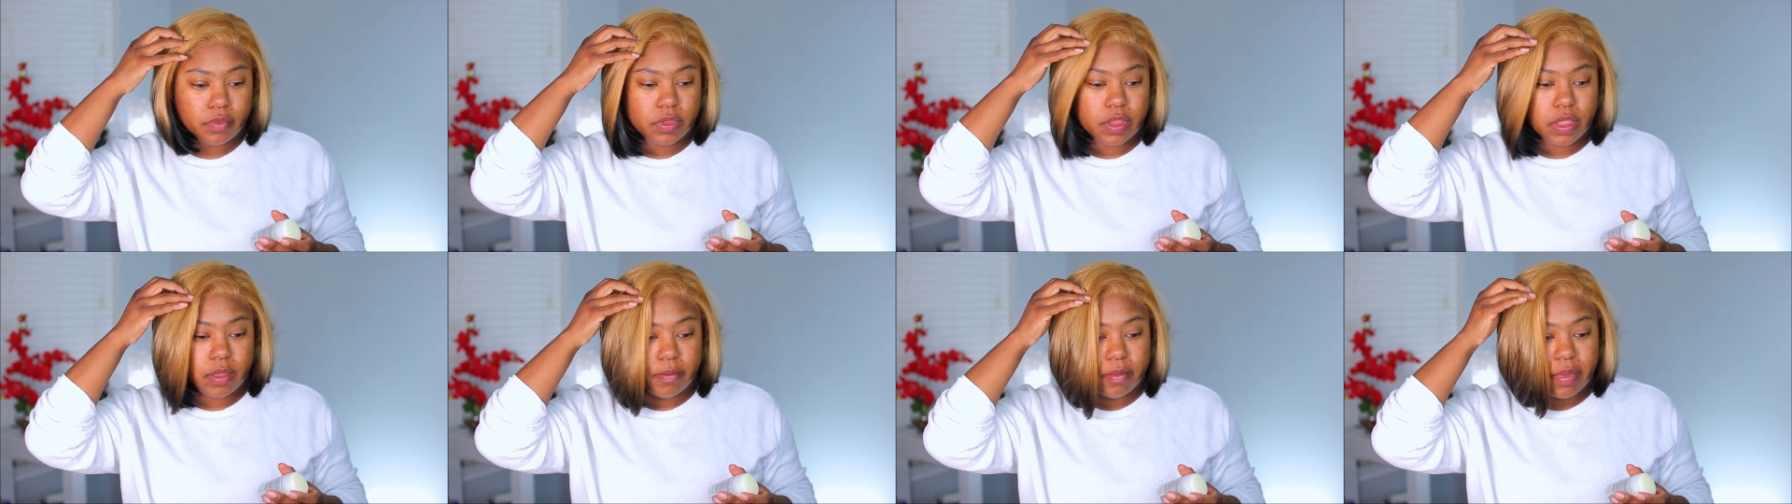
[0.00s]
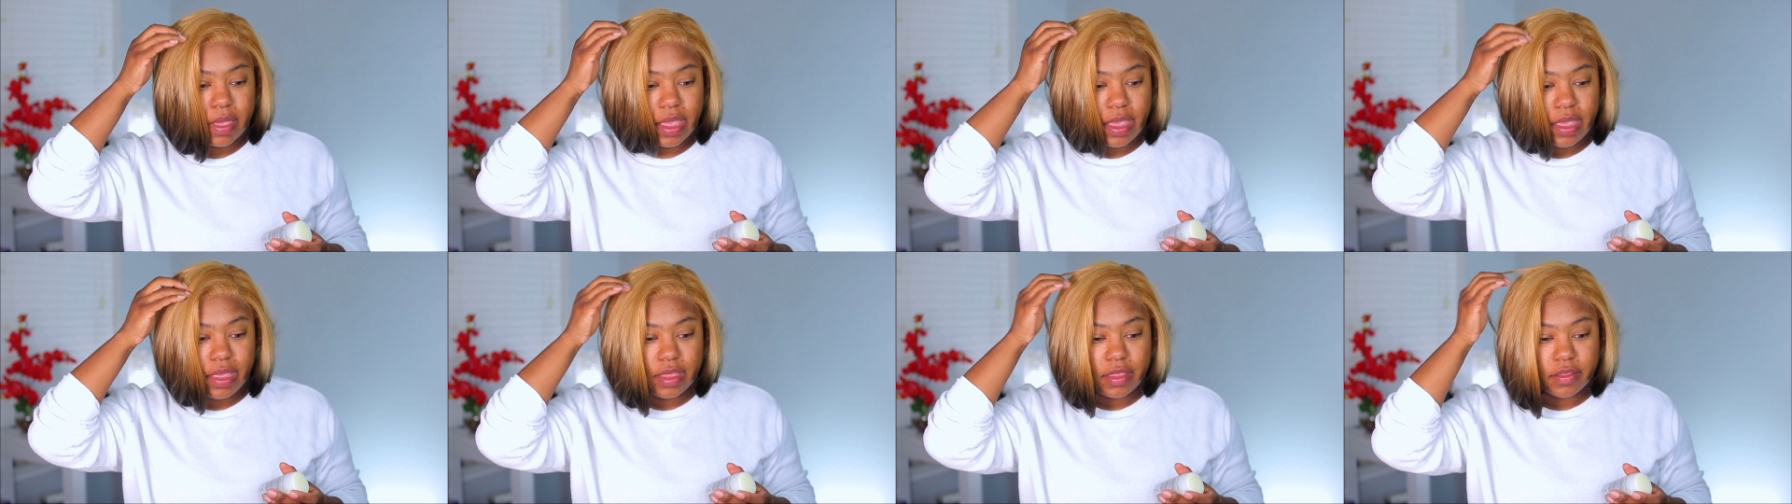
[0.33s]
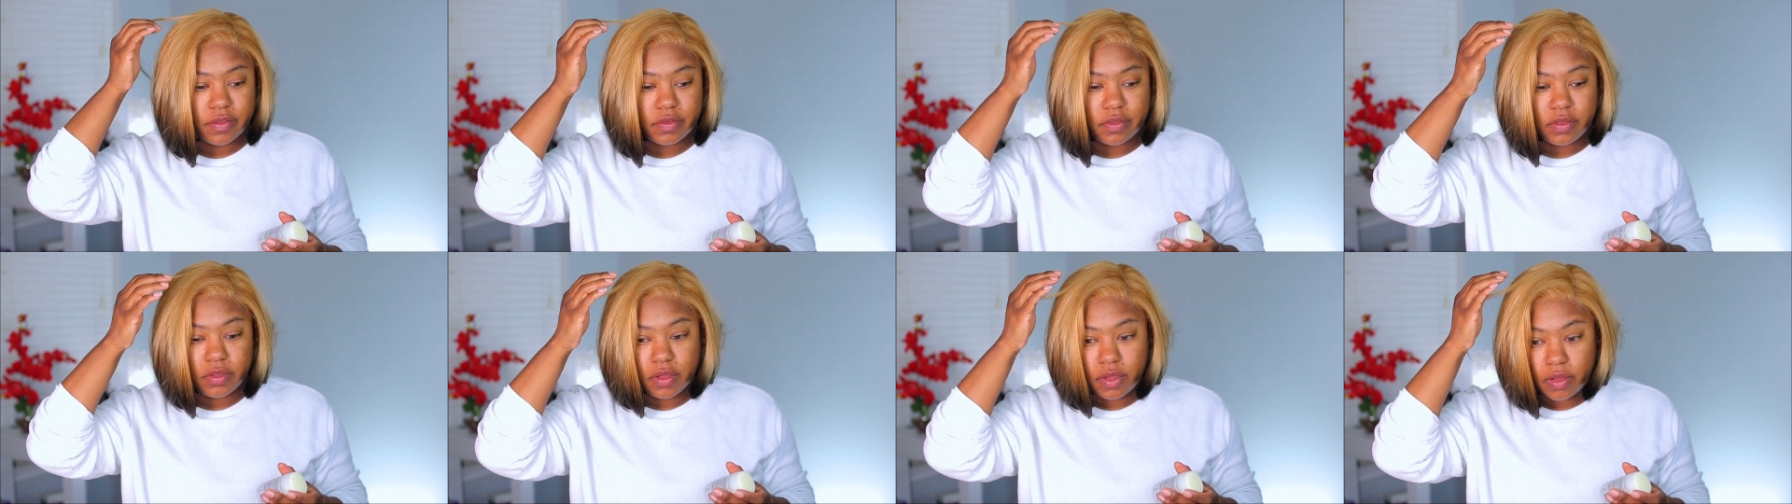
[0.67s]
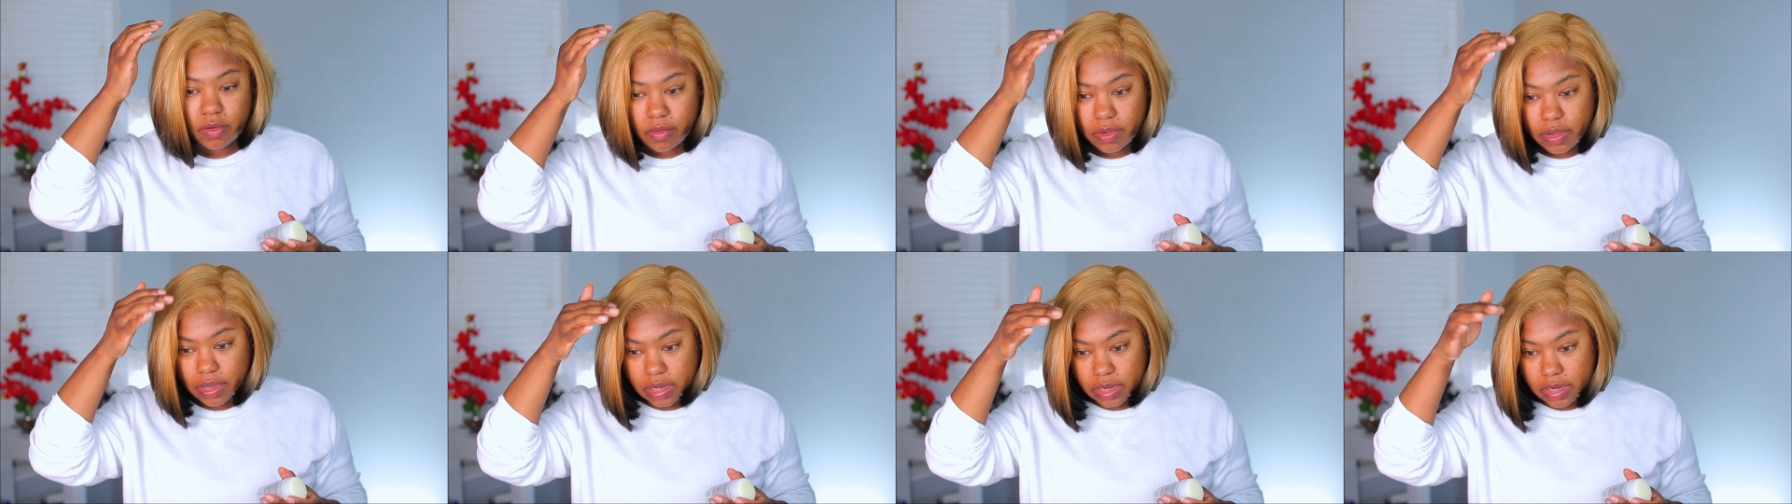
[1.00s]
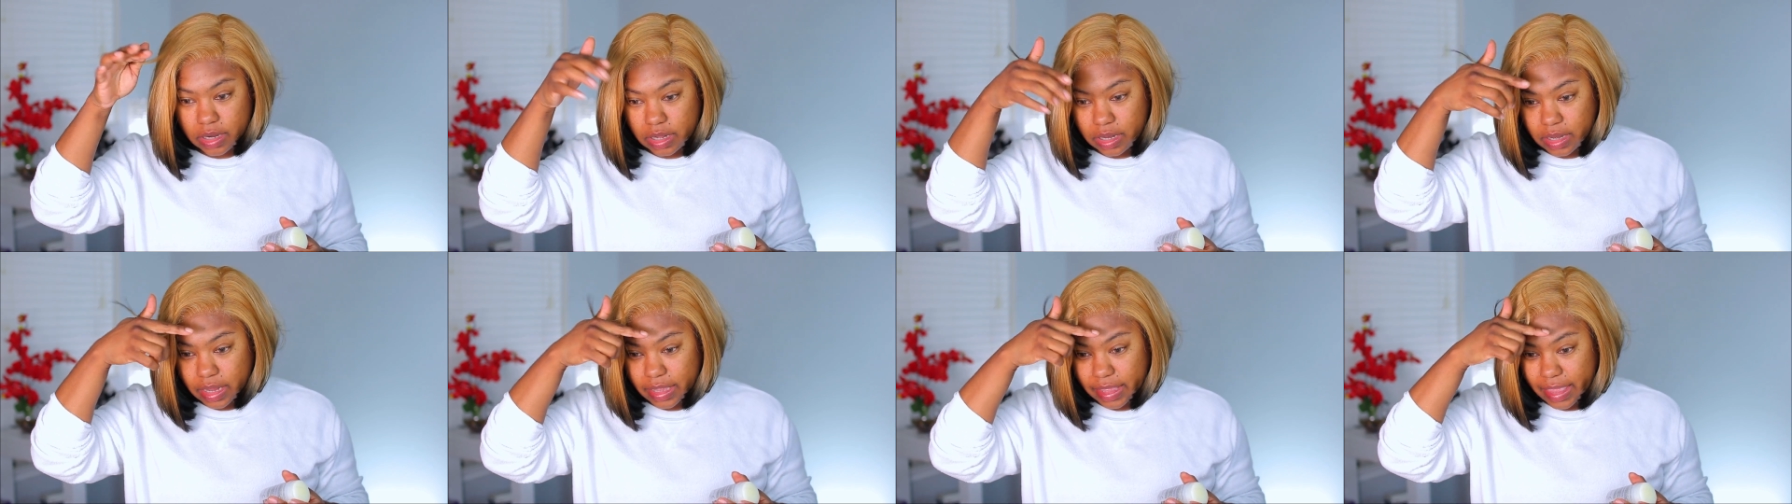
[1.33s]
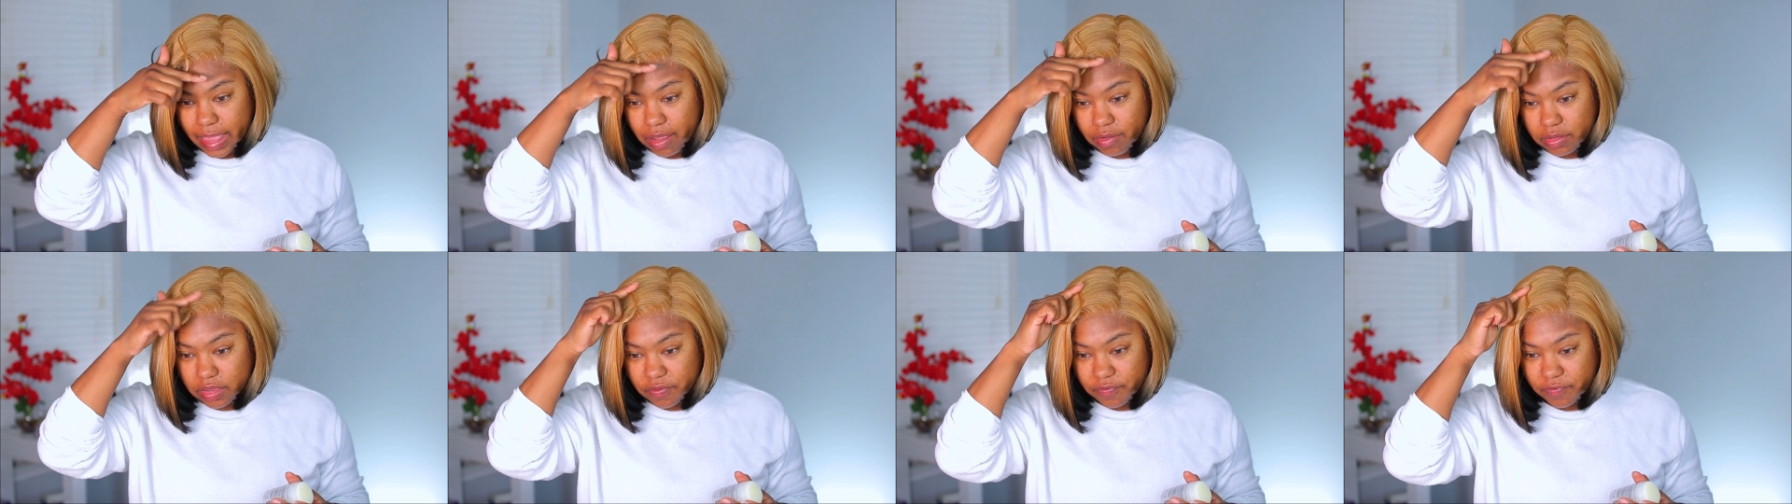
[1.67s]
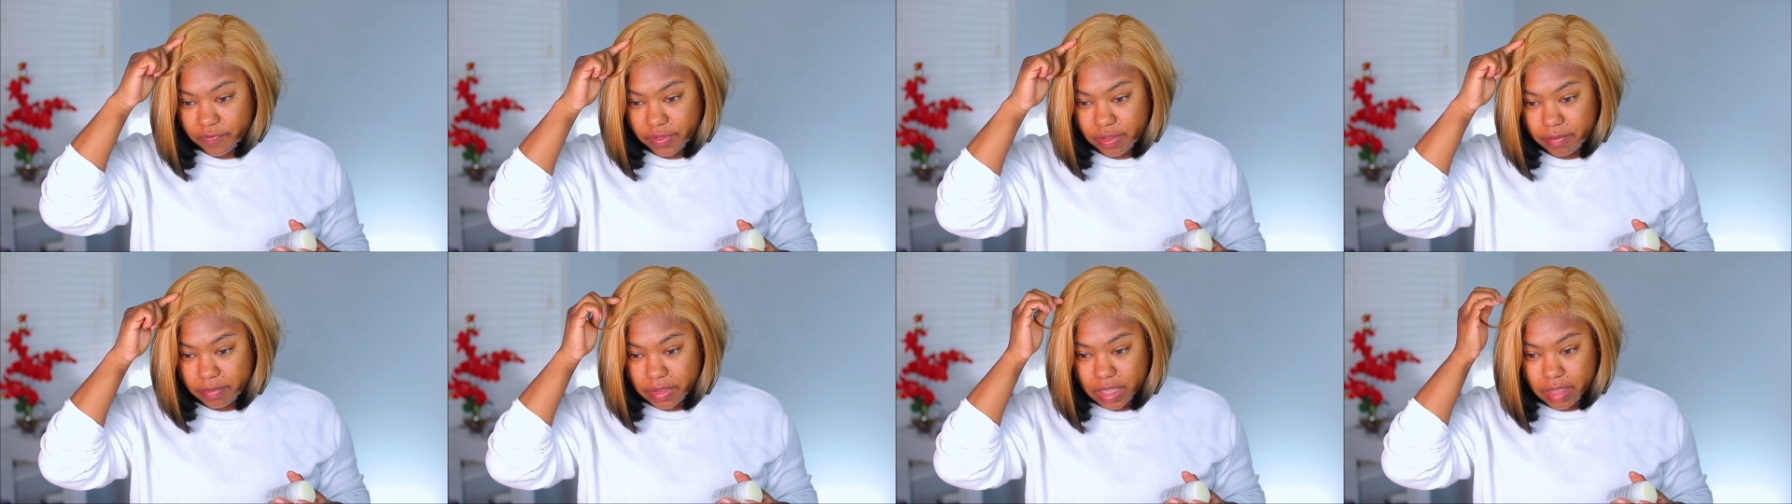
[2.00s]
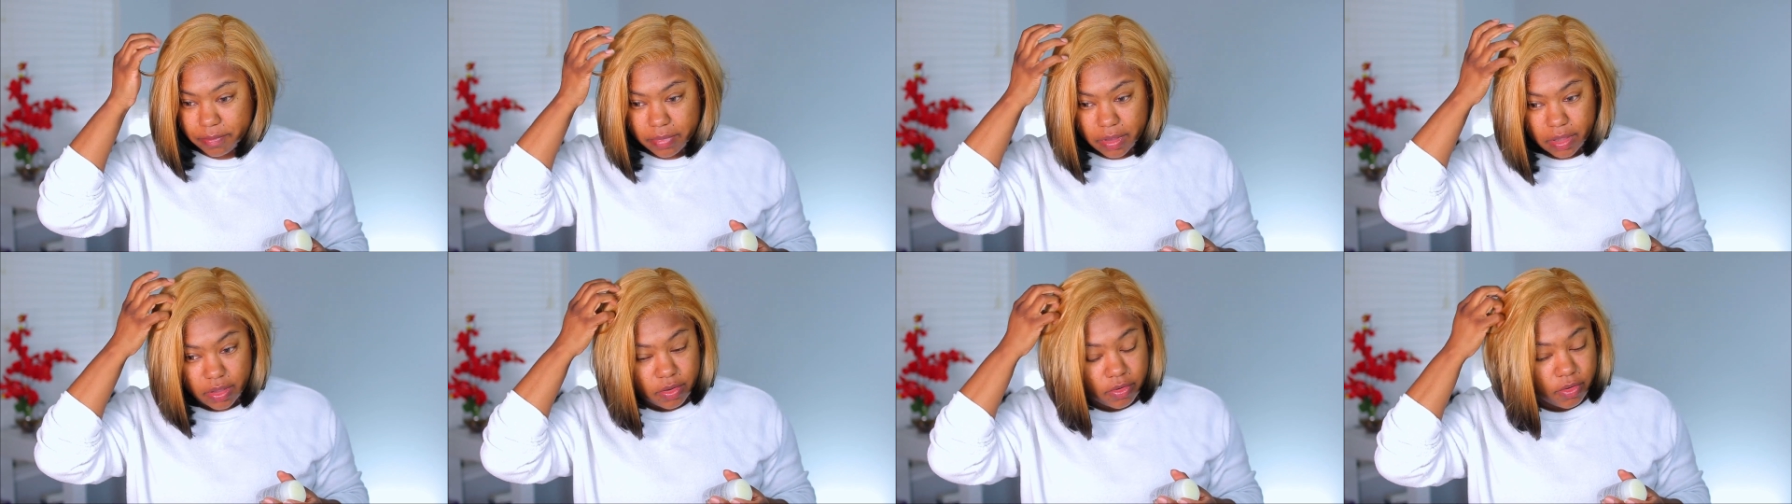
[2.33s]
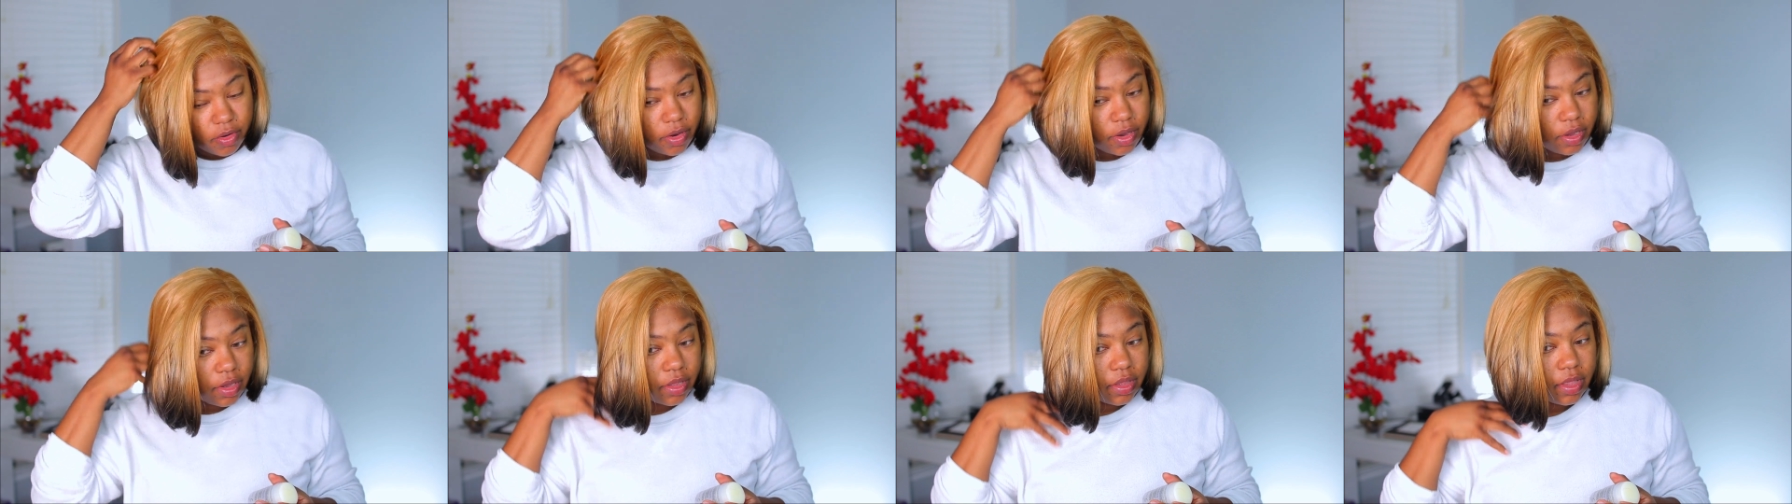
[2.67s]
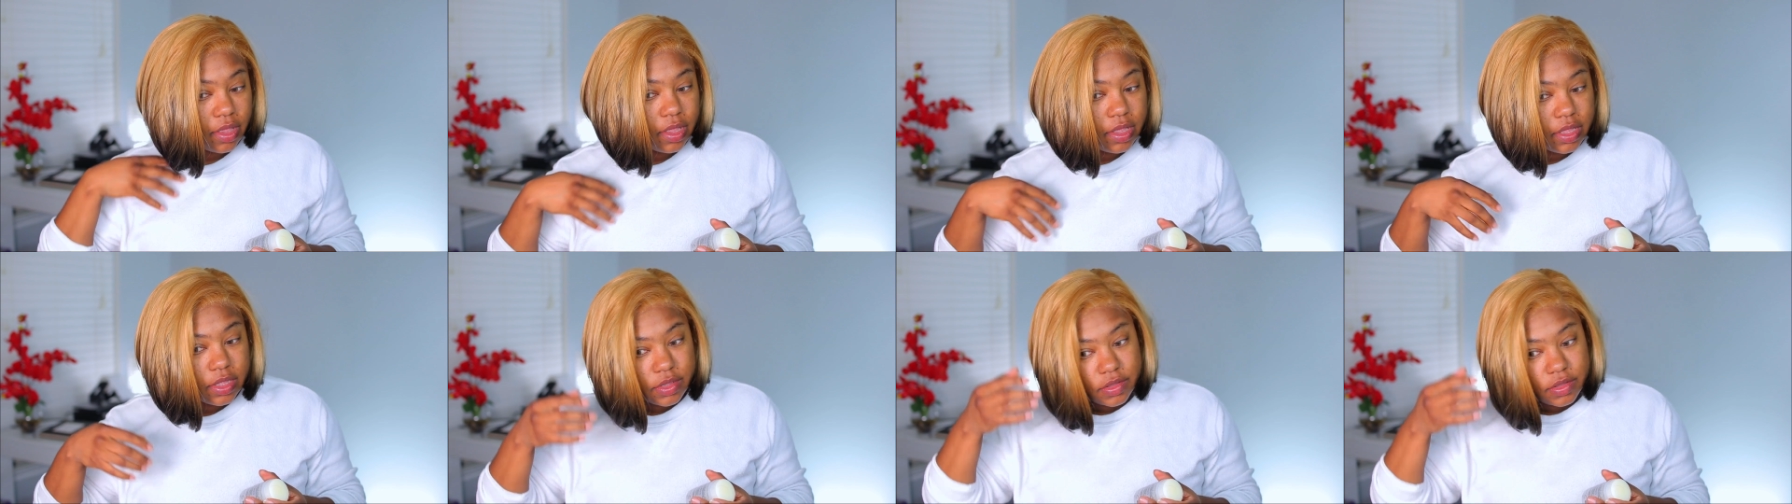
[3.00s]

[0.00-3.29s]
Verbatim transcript: the bang is going, like how it's flipped up and going.